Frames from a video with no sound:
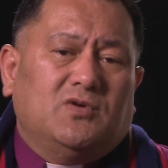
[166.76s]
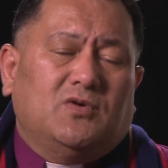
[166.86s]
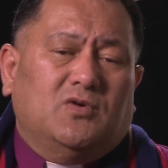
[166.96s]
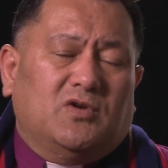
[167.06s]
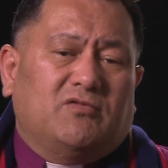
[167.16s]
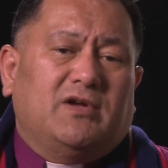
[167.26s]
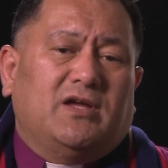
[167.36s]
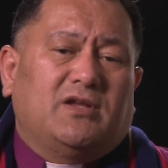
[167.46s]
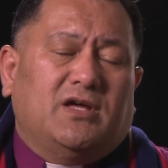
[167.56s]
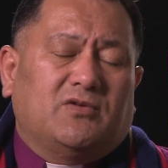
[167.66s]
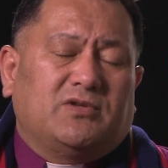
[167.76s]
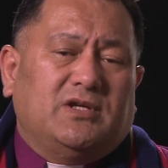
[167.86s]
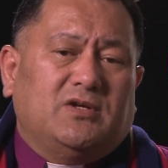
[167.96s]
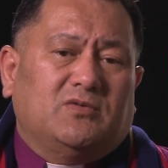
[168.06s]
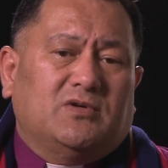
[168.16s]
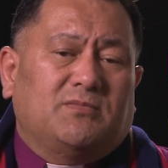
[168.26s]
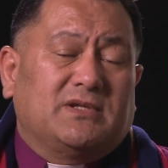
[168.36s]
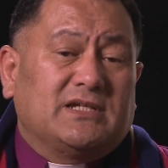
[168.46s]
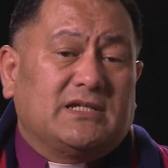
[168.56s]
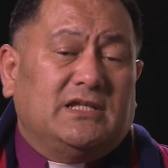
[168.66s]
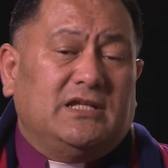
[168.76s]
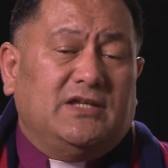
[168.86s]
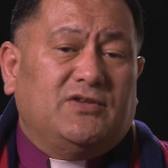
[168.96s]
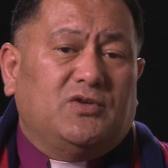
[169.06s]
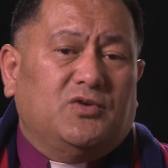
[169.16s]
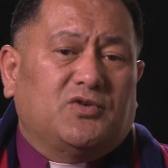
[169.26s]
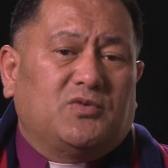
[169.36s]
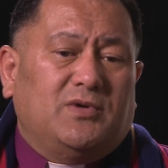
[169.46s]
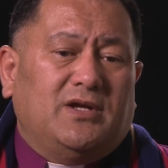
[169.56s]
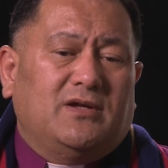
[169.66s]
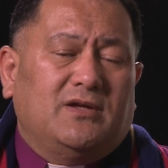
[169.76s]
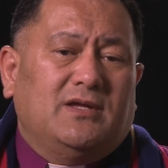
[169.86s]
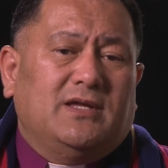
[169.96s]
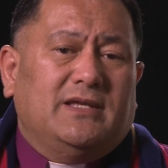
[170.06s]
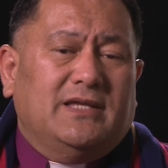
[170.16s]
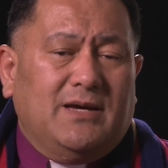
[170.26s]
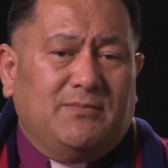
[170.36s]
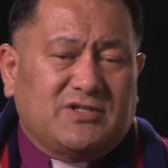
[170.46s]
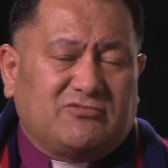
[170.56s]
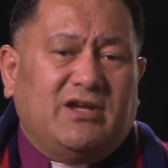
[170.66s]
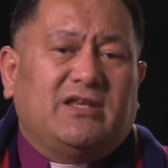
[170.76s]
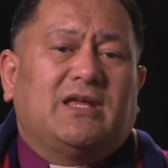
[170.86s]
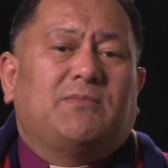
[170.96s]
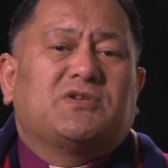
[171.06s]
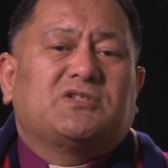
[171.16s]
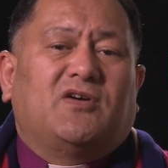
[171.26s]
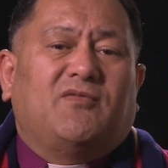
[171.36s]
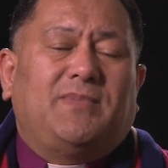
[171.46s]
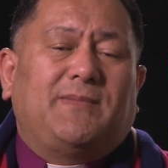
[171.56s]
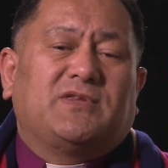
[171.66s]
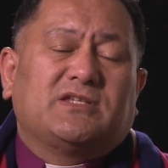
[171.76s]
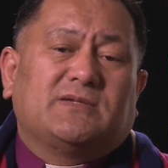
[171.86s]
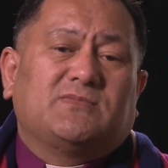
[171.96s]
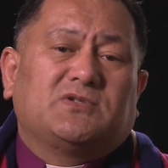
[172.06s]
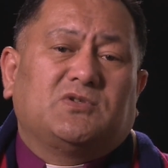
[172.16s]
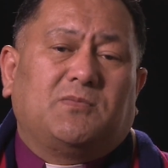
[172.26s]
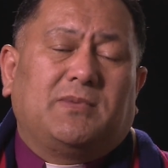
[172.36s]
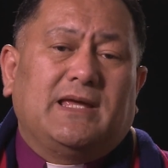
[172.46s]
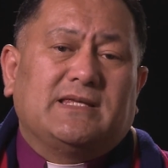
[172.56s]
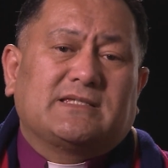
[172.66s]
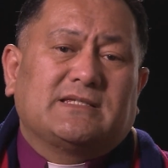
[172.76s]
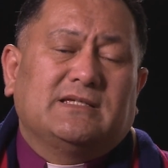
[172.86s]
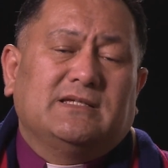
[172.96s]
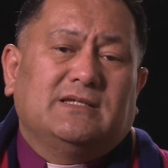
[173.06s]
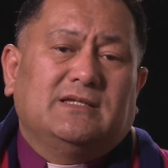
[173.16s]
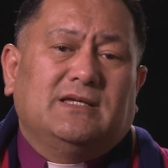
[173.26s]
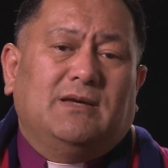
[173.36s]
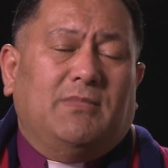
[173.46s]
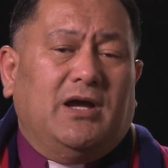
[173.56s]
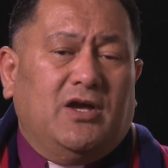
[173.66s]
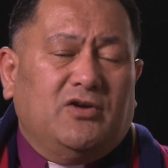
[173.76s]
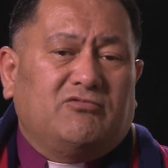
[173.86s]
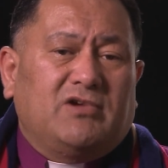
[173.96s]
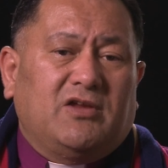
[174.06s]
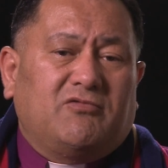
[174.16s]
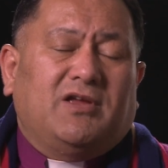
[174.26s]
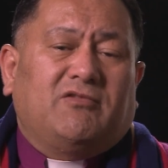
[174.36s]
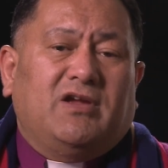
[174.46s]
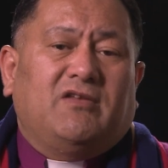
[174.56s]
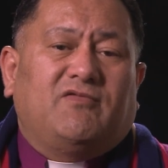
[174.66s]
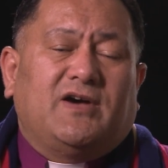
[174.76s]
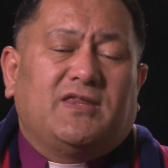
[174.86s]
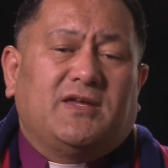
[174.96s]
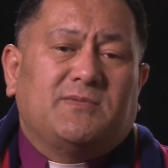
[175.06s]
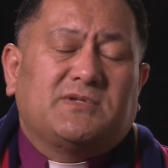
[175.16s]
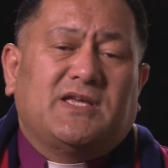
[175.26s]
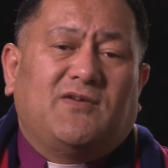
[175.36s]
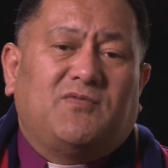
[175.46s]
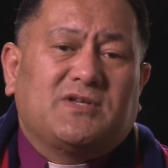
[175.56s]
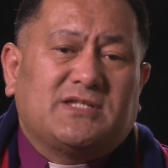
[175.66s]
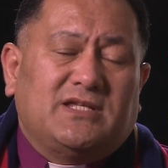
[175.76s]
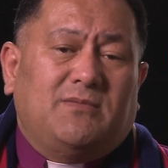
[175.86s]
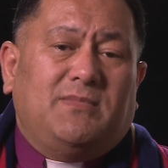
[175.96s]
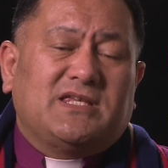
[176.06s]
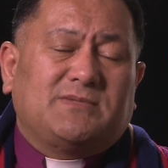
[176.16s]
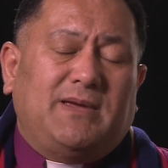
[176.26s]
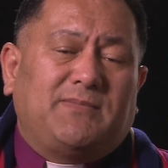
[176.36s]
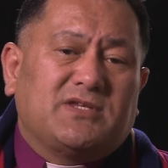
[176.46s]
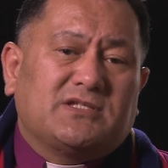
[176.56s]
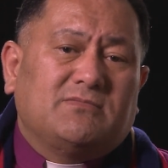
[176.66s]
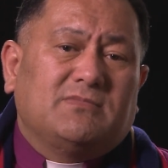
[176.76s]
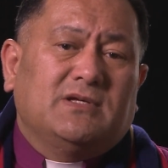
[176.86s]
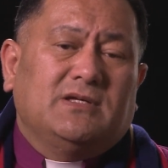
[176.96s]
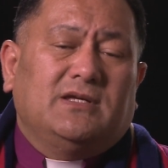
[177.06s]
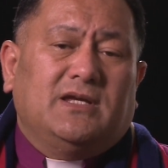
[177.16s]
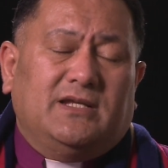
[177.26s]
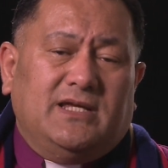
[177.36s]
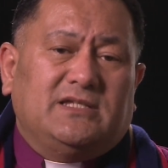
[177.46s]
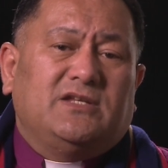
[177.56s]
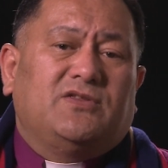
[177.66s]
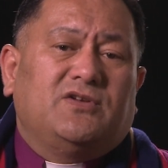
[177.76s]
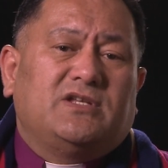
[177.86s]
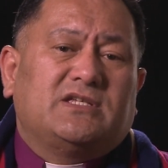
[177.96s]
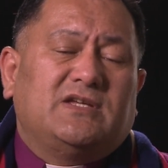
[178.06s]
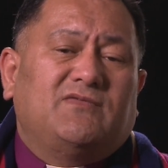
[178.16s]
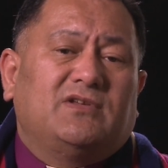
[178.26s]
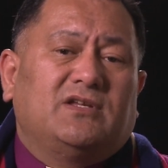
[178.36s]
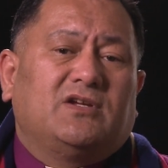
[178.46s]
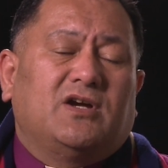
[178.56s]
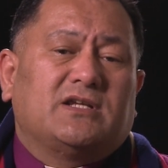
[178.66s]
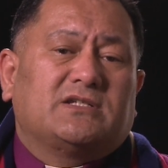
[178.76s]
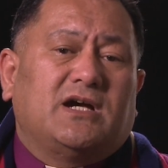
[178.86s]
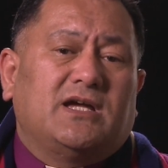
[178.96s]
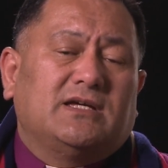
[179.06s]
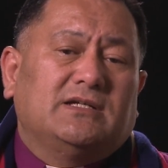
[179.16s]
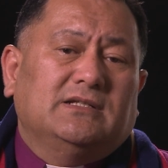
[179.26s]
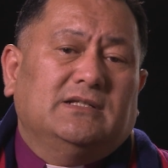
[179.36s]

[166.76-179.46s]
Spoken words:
all around Aotearoa, particularly in the north where great numbers of baptisms took place. My own great-great-grandfather himself was in a mass baptism in 1837 in Kaitaia